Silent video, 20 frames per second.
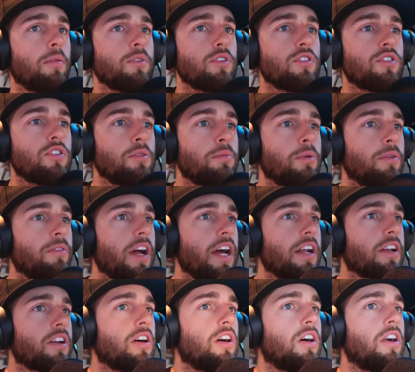Super
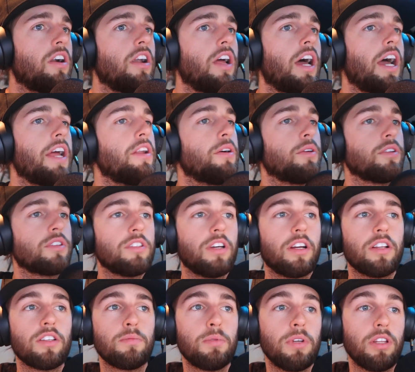rad car. I know it's
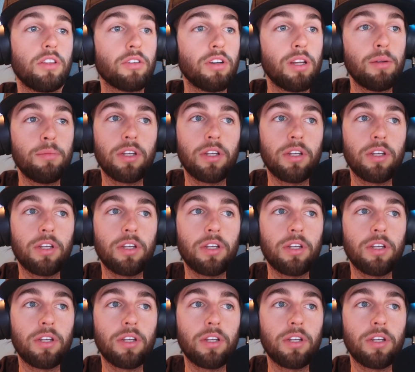not a Speed 3